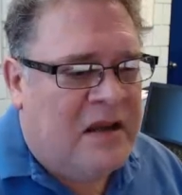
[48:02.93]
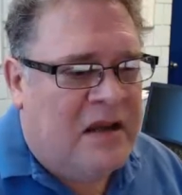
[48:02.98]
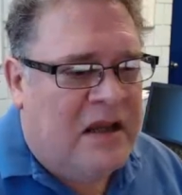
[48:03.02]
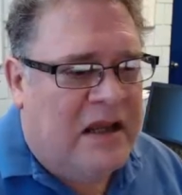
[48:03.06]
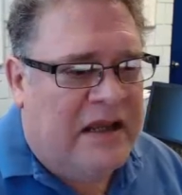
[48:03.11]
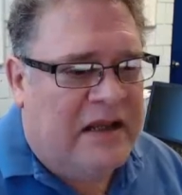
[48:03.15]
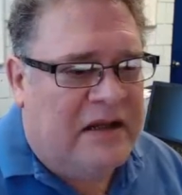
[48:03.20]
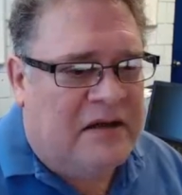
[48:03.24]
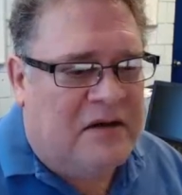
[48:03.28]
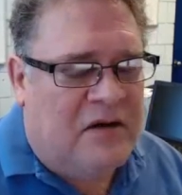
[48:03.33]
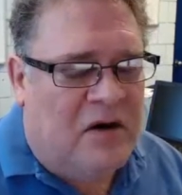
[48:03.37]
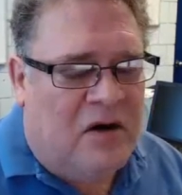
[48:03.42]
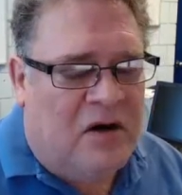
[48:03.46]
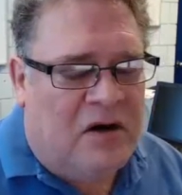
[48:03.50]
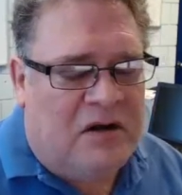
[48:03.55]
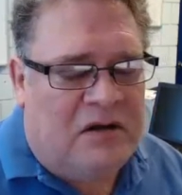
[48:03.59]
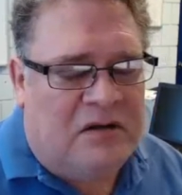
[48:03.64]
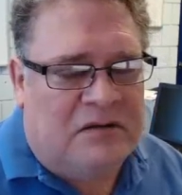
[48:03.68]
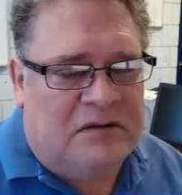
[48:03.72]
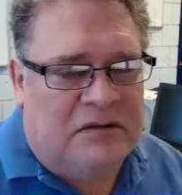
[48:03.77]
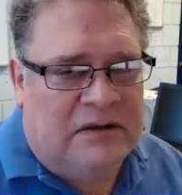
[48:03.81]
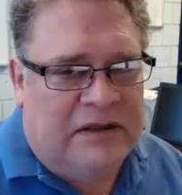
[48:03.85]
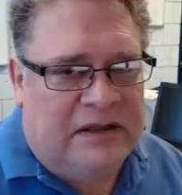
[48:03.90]
And
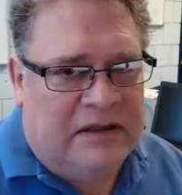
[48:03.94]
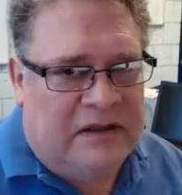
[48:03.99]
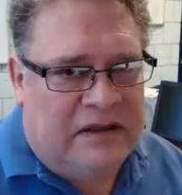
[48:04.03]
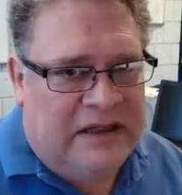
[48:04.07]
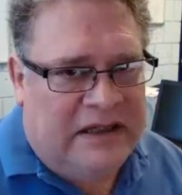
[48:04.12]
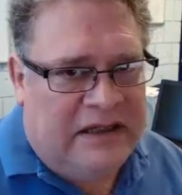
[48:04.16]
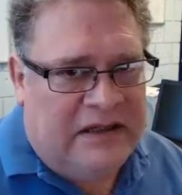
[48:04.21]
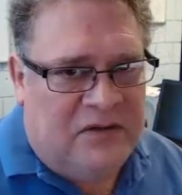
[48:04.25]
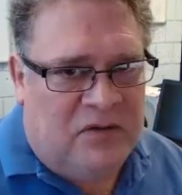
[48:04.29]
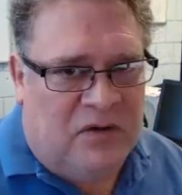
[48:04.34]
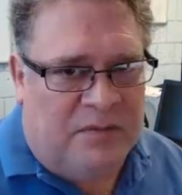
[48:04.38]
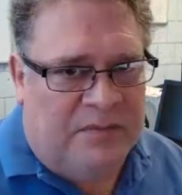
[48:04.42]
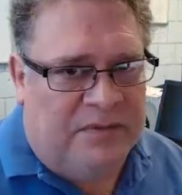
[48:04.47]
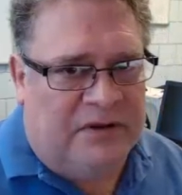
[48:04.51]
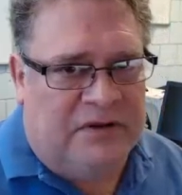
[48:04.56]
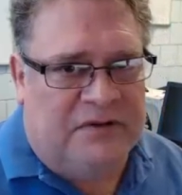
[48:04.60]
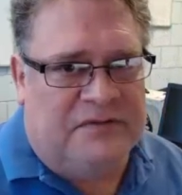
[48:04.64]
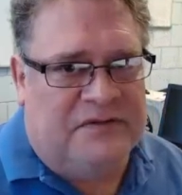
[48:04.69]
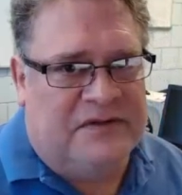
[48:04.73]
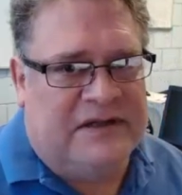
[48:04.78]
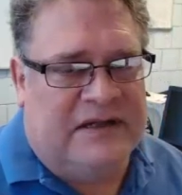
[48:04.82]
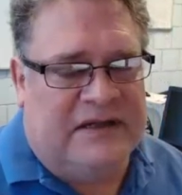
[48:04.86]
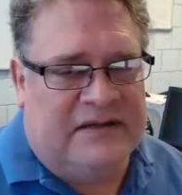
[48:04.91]
all indoor
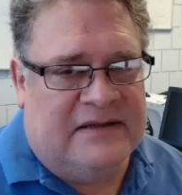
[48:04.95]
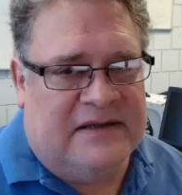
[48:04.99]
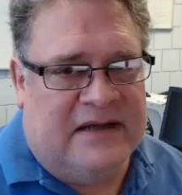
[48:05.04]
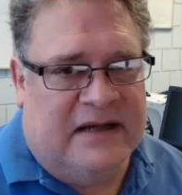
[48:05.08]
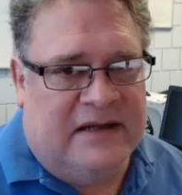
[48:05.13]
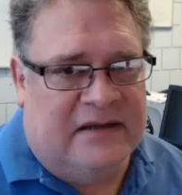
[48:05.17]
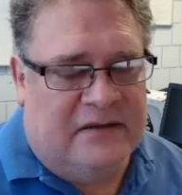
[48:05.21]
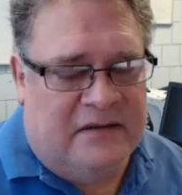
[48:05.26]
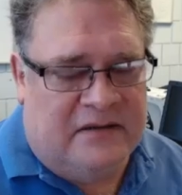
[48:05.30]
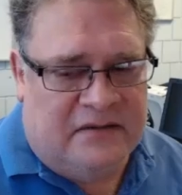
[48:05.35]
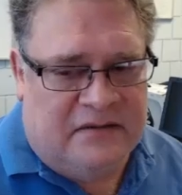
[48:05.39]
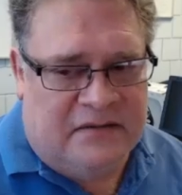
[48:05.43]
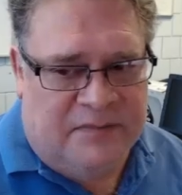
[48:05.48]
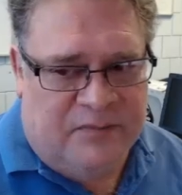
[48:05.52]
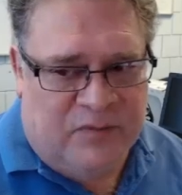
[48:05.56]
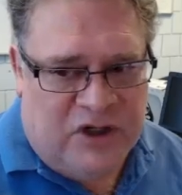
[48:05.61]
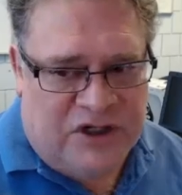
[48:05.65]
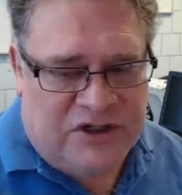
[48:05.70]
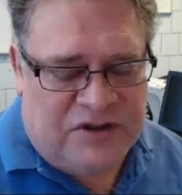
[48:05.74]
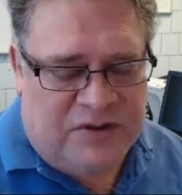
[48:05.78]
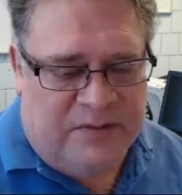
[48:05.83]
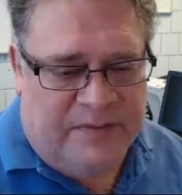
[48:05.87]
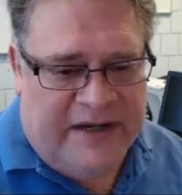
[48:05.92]
pollutants inside the
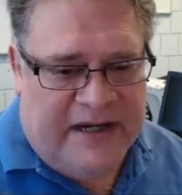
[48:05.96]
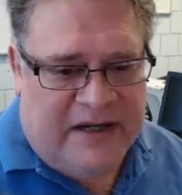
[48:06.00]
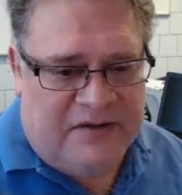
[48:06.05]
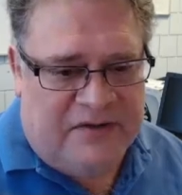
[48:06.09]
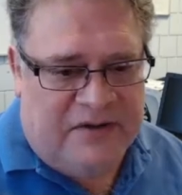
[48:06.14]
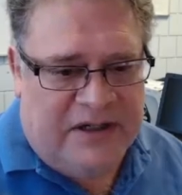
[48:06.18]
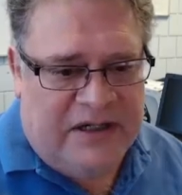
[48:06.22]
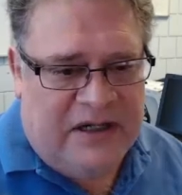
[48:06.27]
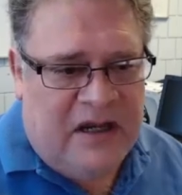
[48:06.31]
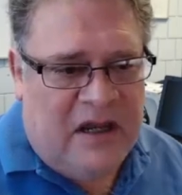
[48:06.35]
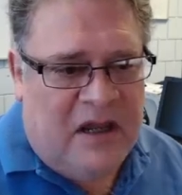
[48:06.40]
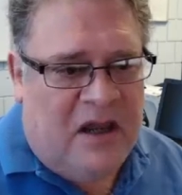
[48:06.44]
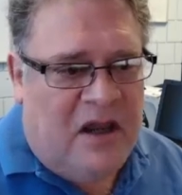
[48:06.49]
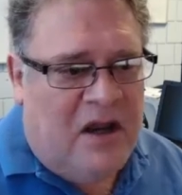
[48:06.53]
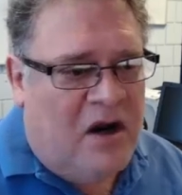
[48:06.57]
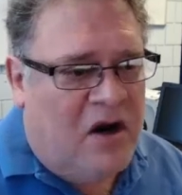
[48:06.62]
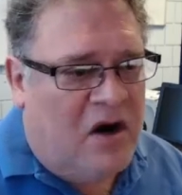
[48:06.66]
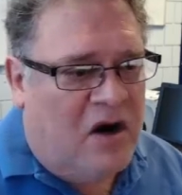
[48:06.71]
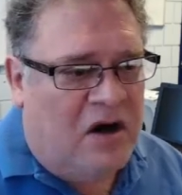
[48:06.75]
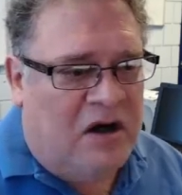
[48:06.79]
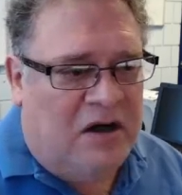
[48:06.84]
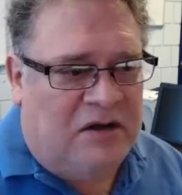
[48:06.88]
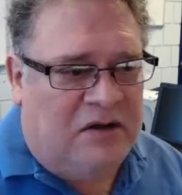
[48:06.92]
pressure boundary
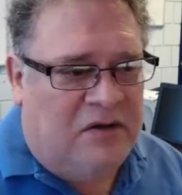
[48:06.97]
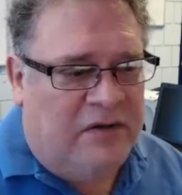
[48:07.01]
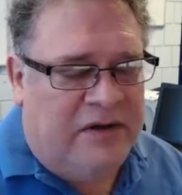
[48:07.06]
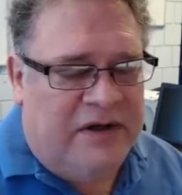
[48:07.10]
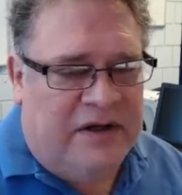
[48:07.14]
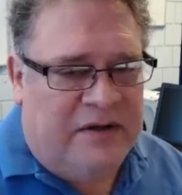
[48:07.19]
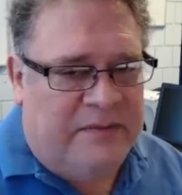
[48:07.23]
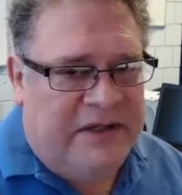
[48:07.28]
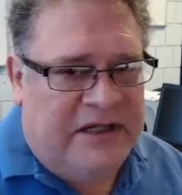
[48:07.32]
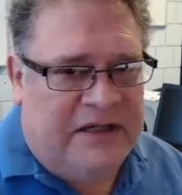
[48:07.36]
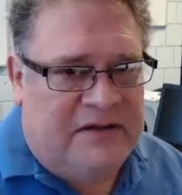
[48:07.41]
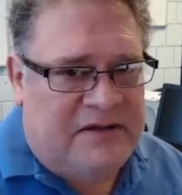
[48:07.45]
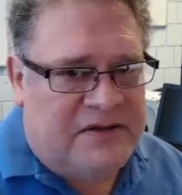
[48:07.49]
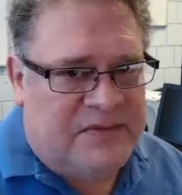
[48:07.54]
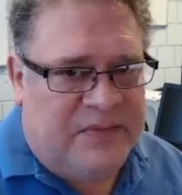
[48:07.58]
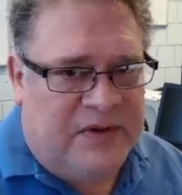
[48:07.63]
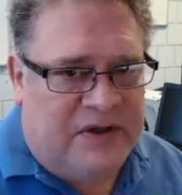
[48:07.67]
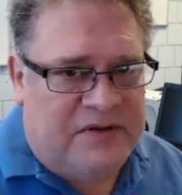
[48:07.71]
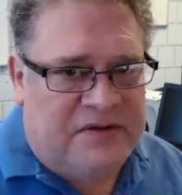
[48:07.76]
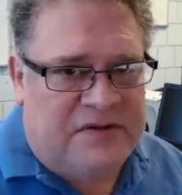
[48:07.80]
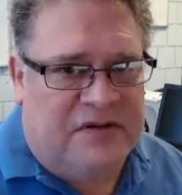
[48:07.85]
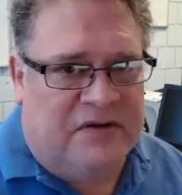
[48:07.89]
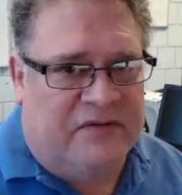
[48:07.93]
are going to be
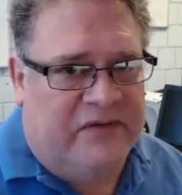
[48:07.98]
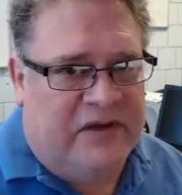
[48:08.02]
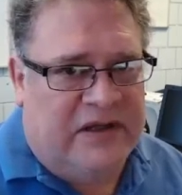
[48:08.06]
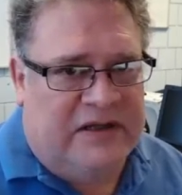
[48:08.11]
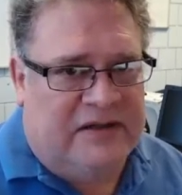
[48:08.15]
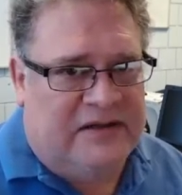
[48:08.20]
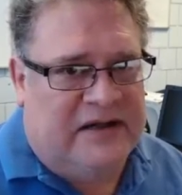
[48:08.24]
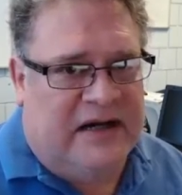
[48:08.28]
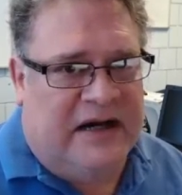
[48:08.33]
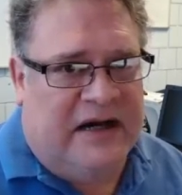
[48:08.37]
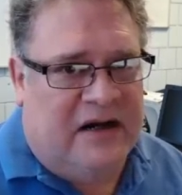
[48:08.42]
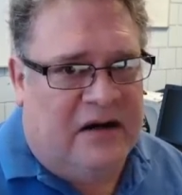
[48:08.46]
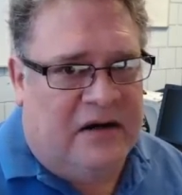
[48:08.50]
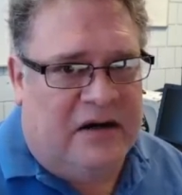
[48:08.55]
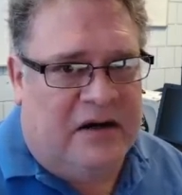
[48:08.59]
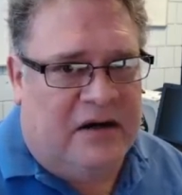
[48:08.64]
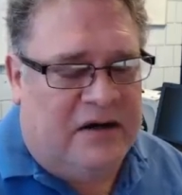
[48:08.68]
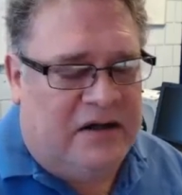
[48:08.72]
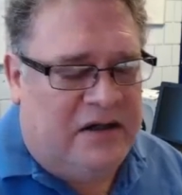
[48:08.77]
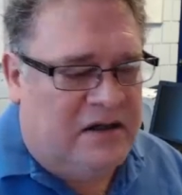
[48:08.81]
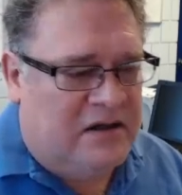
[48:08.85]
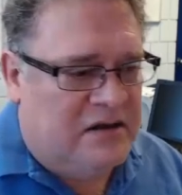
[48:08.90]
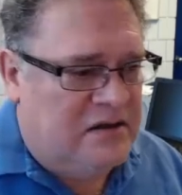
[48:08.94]
dispersed over the entire
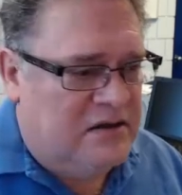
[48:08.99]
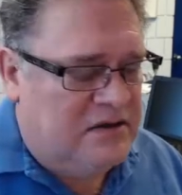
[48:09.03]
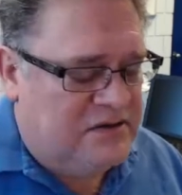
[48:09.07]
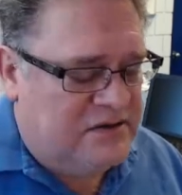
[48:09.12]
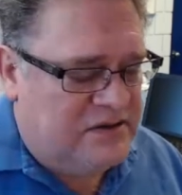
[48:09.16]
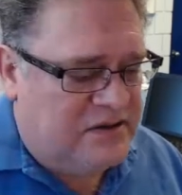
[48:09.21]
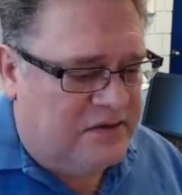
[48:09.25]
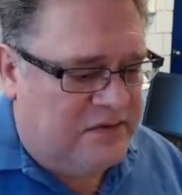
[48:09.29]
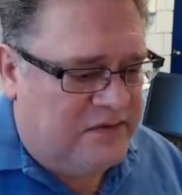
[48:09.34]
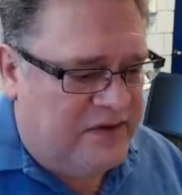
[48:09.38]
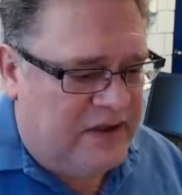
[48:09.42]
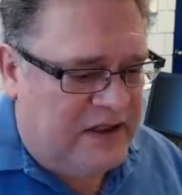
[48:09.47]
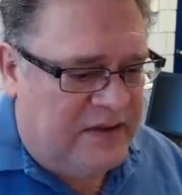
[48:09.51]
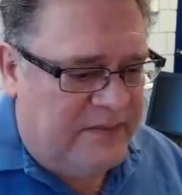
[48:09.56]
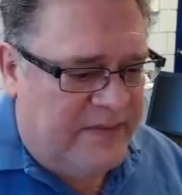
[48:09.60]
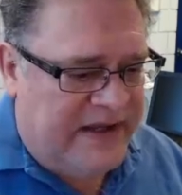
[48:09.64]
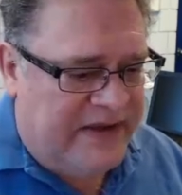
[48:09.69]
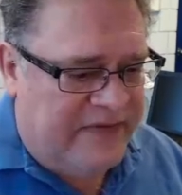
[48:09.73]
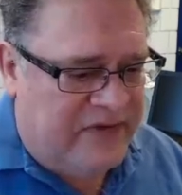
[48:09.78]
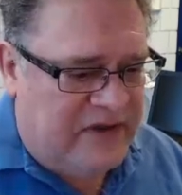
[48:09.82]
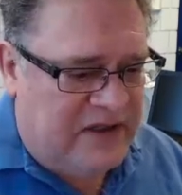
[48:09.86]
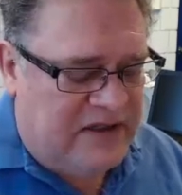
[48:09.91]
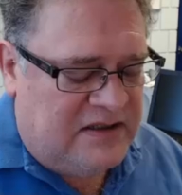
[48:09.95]
area. So think
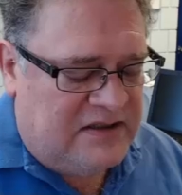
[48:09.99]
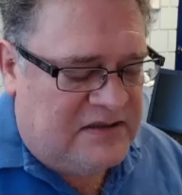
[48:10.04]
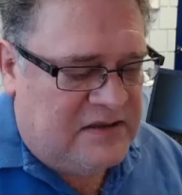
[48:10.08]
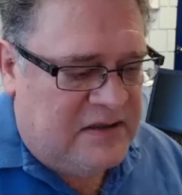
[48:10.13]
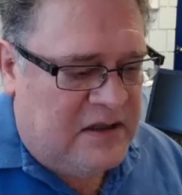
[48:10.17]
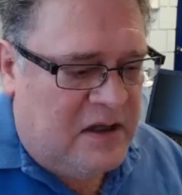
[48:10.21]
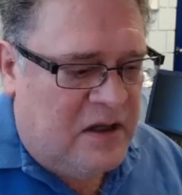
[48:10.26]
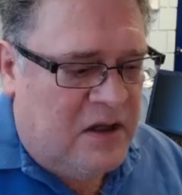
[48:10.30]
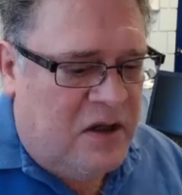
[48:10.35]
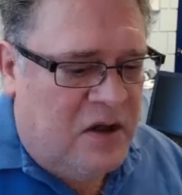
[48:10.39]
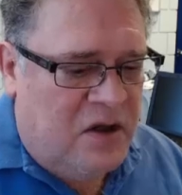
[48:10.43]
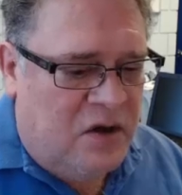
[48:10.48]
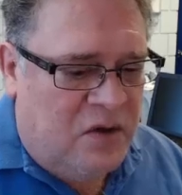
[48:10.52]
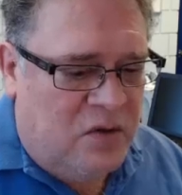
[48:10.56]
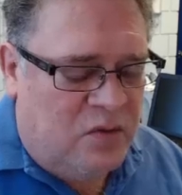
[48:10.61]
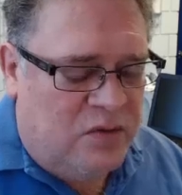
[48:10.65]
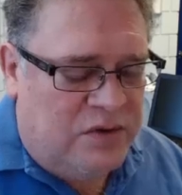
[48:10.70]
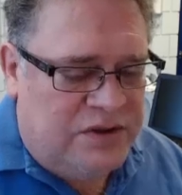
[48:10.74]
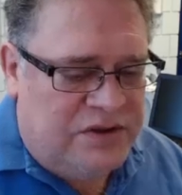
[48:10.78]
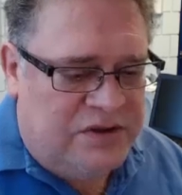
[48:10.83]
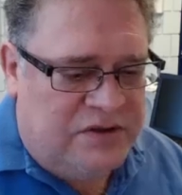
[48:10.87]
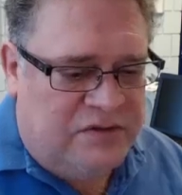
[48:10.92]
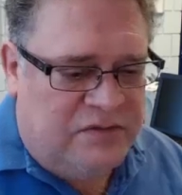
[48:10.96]
about this.
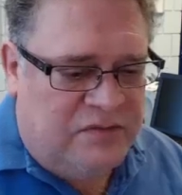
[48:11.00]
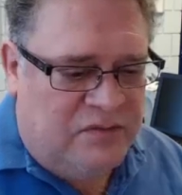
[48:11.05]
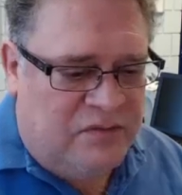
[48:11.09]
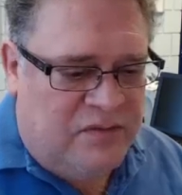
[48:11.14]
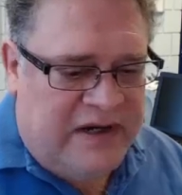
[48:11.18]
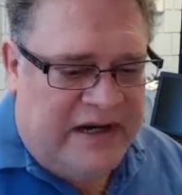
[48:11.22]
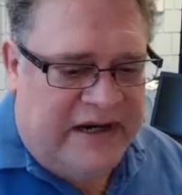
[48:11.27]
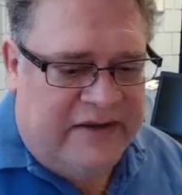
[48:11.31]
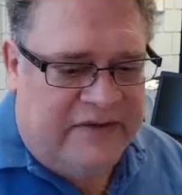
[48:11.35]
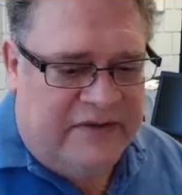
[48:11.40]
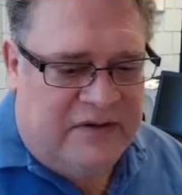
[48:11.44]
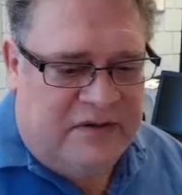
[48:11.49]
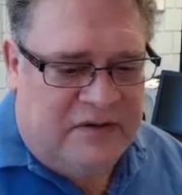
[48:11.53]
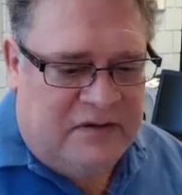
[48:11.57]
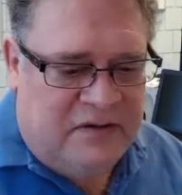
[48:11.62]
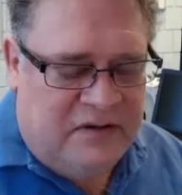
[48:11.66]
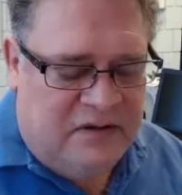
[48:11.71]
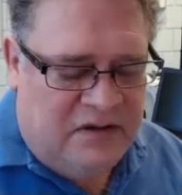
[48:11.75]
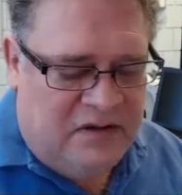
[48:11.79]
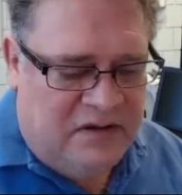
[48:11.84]
Would you rather